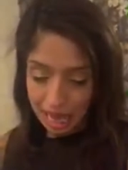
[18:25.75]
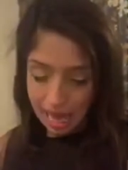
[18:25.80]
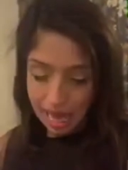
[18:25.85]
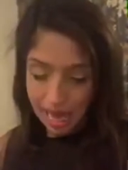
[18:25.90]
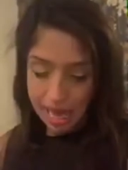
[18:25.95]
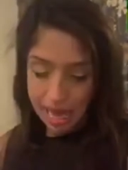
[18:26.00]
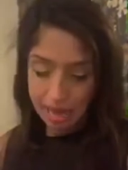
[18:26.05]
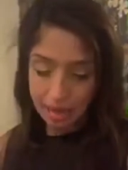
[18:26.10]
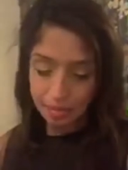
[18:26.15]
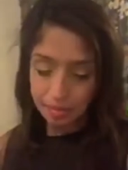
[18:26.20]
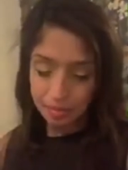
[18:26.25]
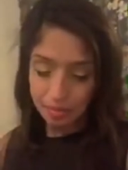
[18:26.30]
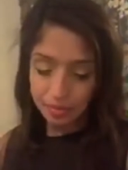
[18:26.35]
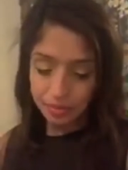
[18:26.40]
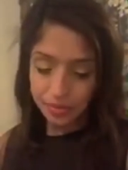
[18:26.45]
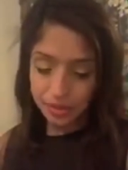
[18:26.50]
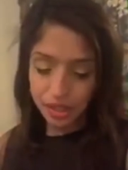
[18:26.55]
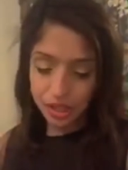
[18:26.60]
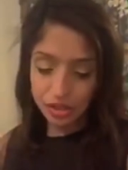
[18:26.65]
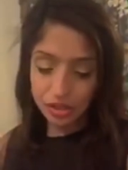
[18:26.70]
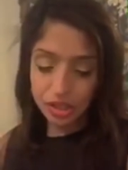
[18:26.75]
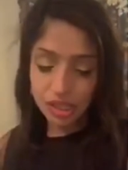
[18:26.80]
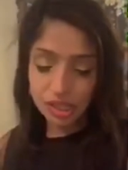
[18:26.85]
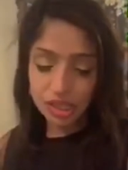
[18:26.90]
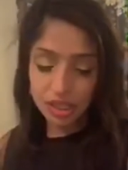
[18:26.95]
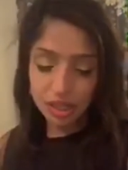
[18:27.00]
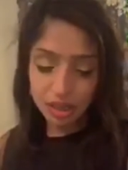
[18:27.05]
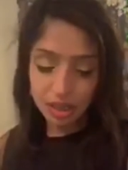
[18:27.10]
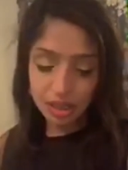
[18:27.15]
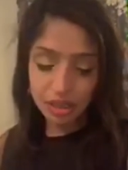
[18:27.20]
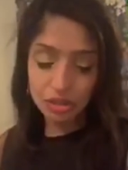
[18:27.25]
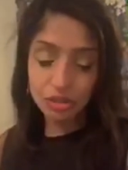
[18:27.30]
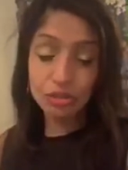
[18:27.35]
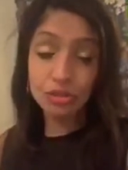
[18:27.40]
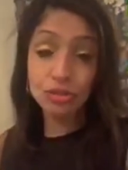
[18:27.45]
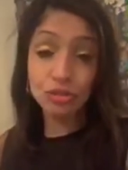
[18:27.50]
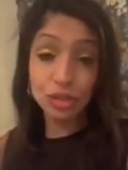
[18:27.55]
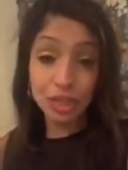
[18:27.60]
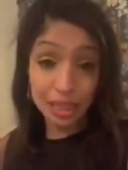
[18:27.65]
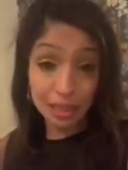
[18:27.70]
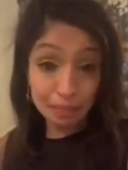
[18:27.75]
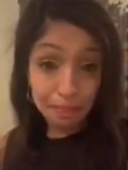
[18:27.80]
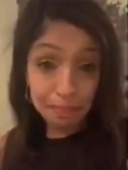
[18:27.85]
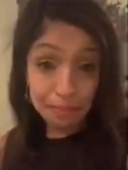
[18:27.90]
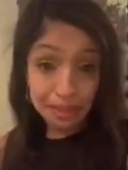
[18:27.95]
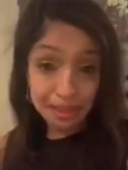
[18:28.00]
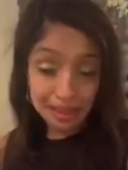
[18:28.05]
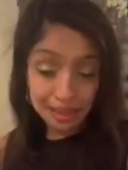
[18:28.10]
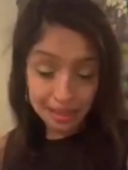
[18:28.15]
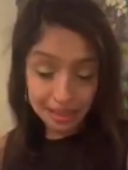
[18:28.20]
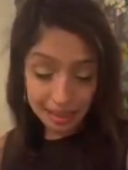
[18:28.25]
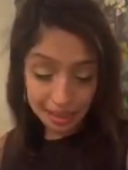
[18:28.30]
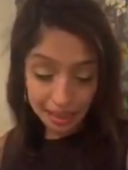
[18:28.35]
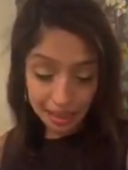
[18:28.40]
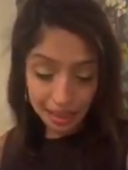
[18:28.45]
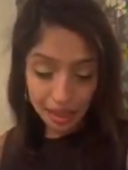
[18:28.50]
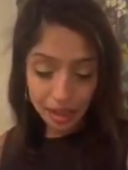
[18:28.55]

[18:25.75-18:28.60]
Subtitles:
So decide your dreams,